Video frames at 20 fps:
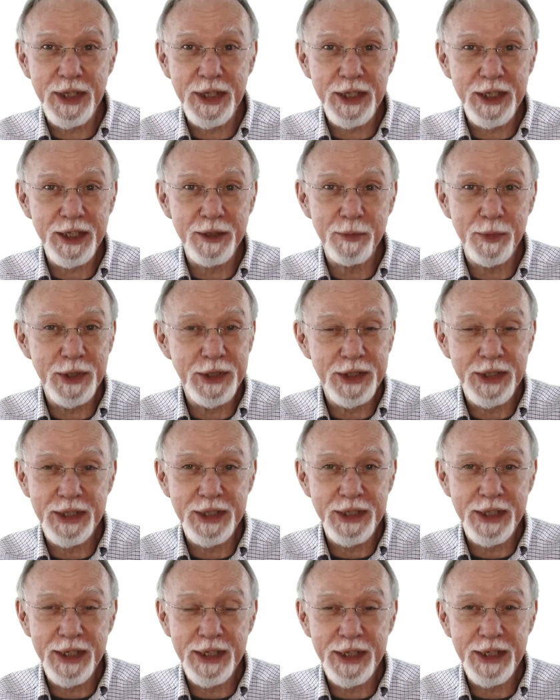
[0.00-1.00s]
element in
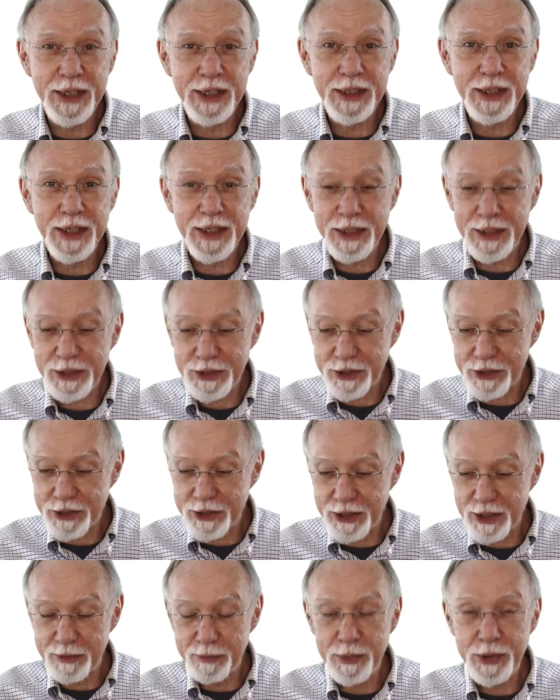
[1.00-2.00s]
data analysis
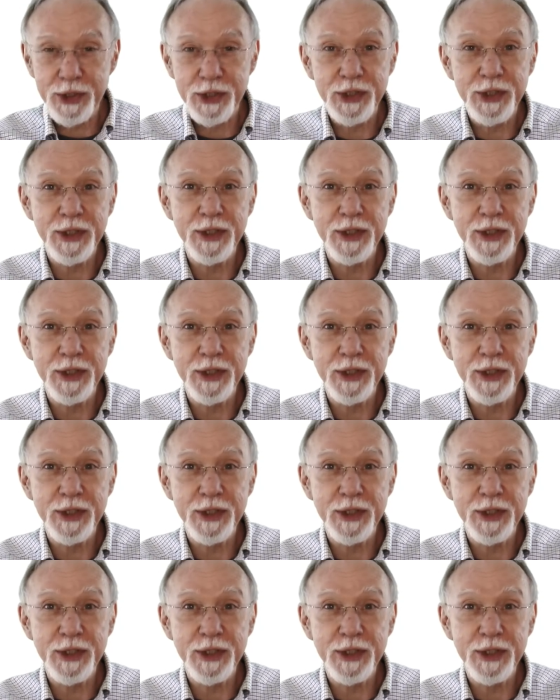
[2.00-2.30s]
and machine